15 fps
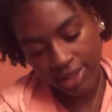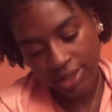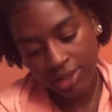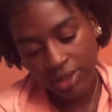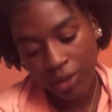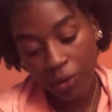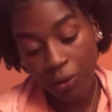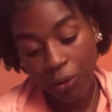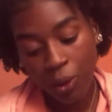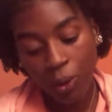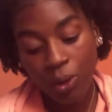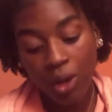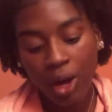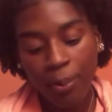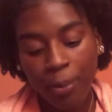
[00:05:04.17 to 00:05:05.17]
this is a
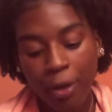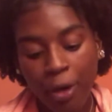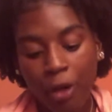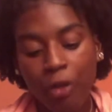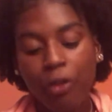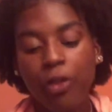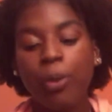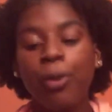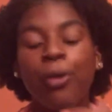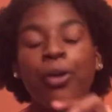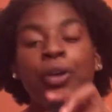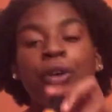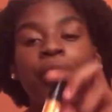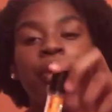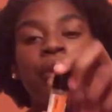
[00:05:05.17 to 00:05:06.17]
roll-on perfume
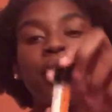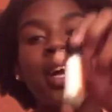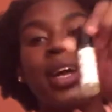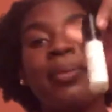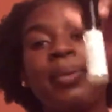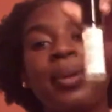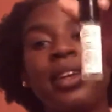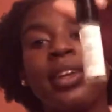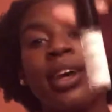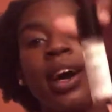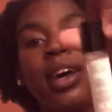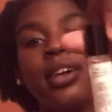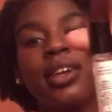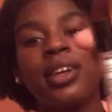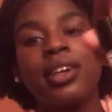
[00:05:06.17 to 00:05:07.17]
oil, and I've been
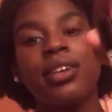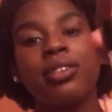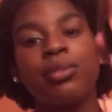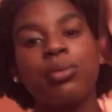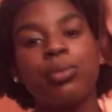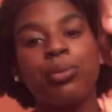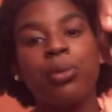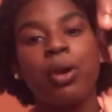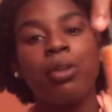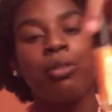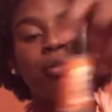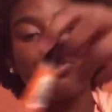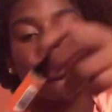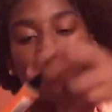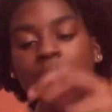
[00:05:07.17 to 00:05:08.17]
dying to get some new
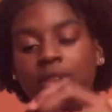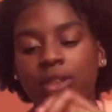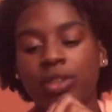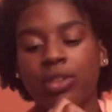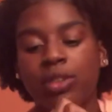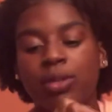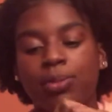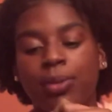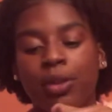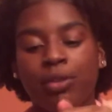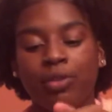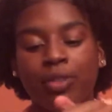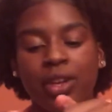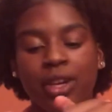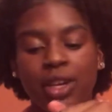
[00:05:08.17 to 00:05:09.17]
perfume, so this is
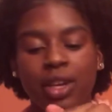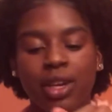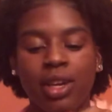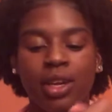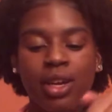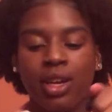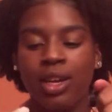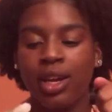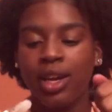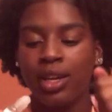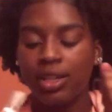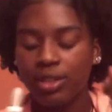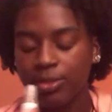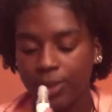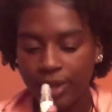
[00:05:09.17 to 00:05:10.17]
perfect.
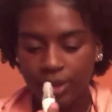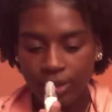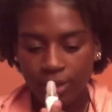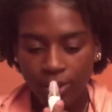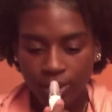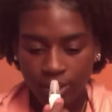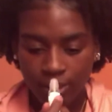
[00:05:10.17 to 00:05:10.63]
And it smells.